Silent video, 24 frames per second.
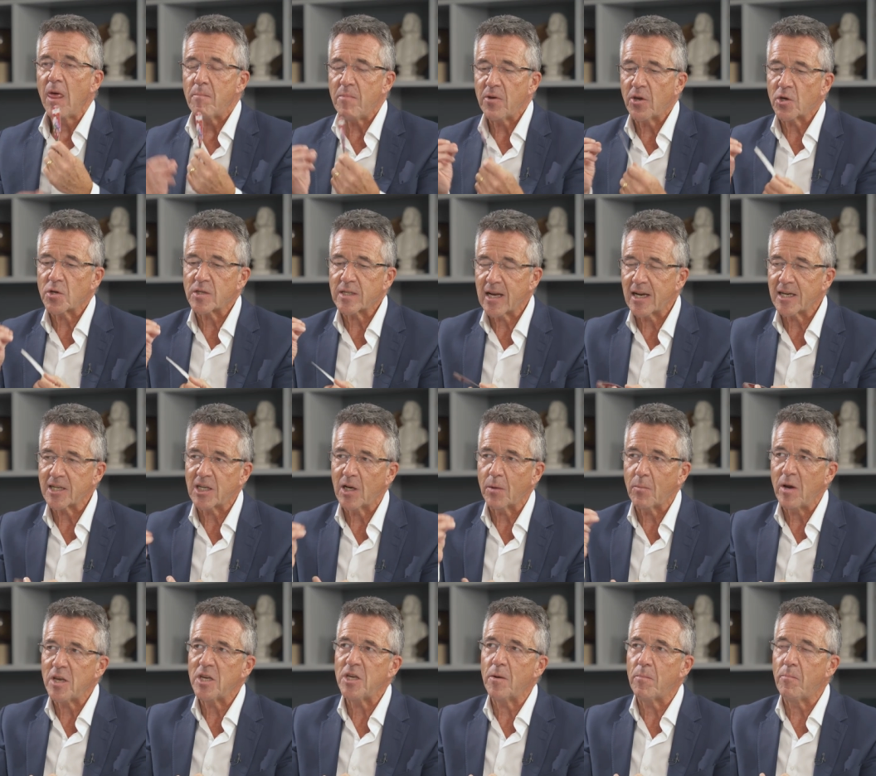Because actually,
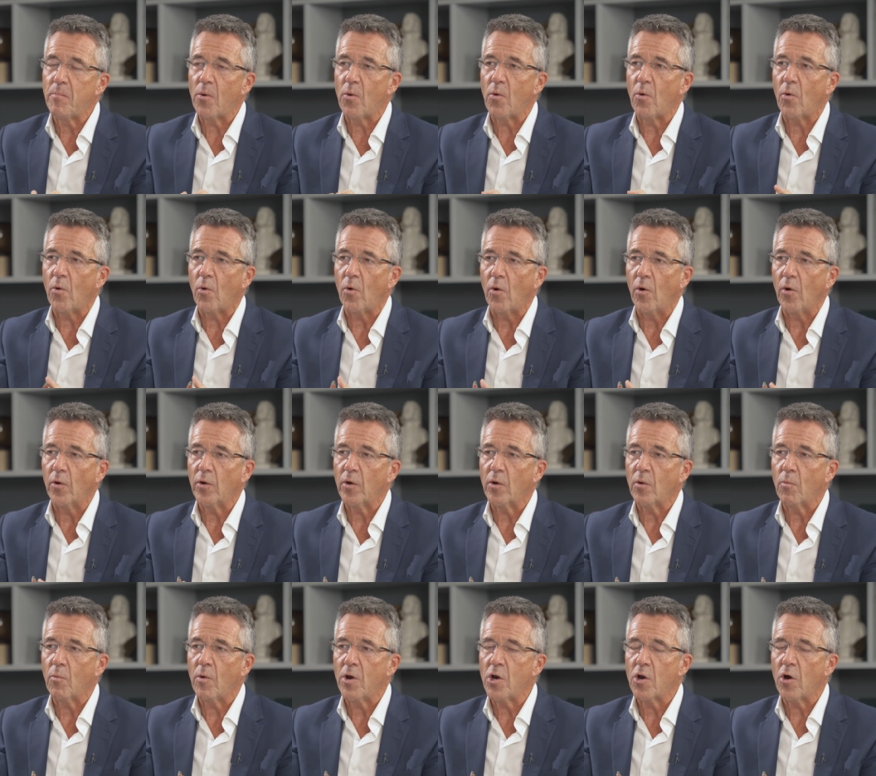when you're born,
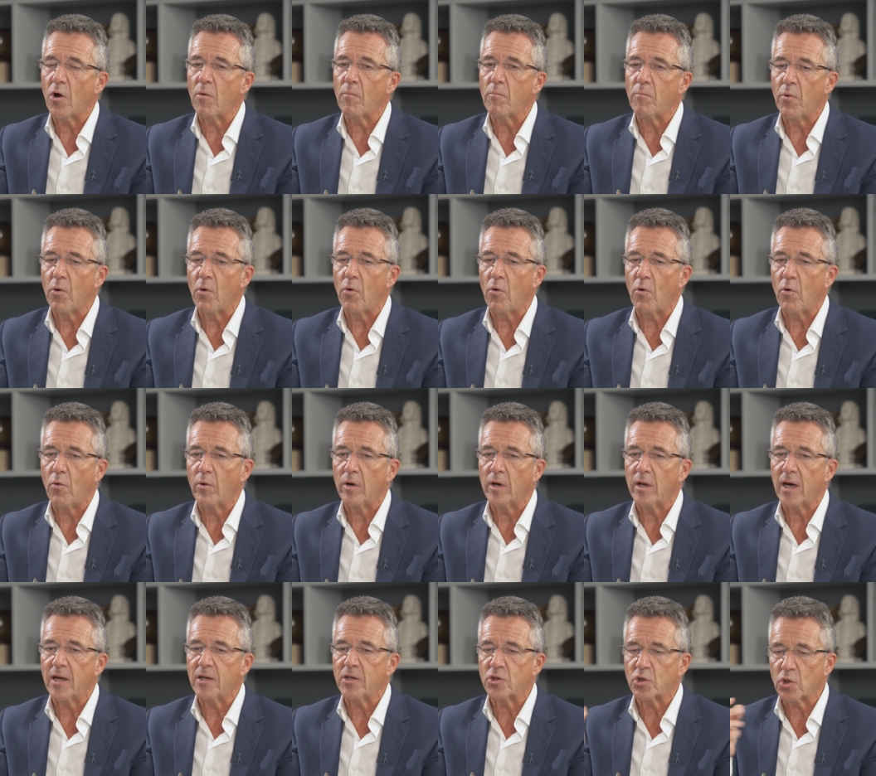we're not born
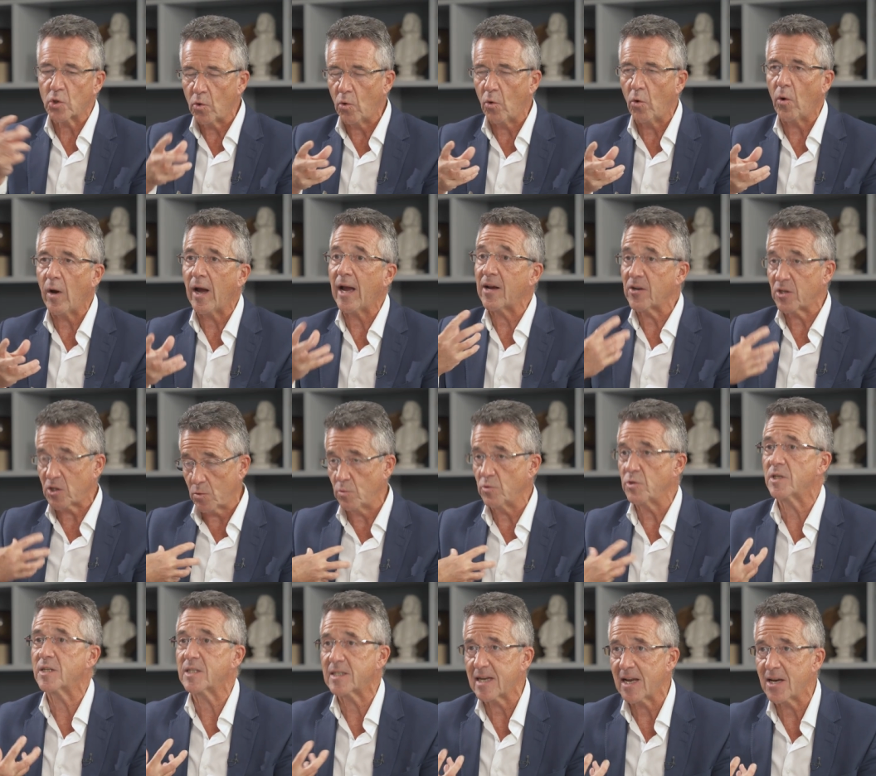and taught how to
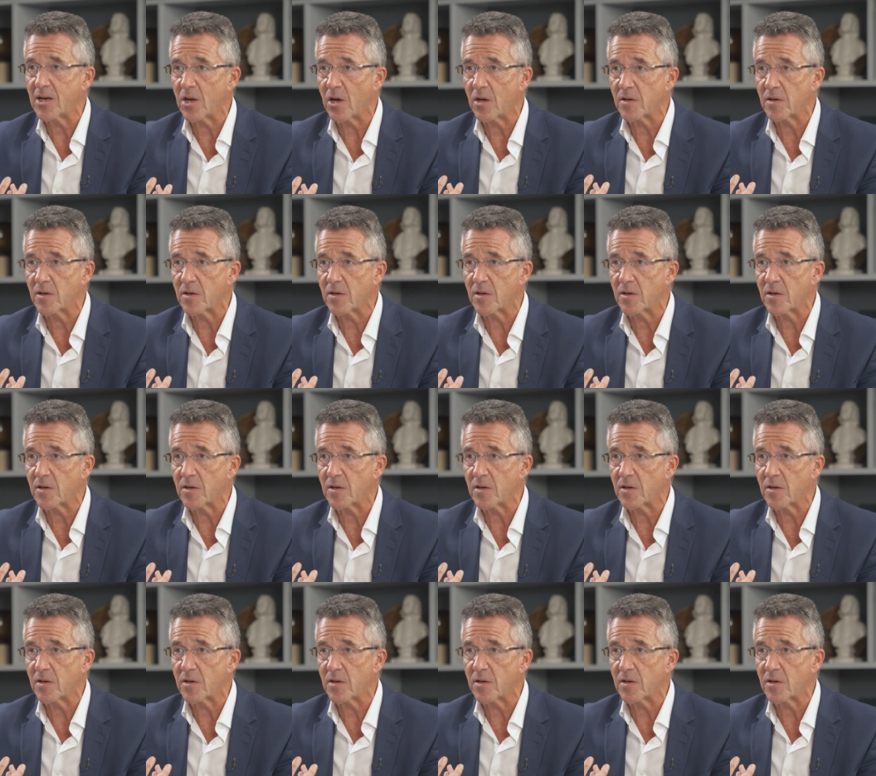understand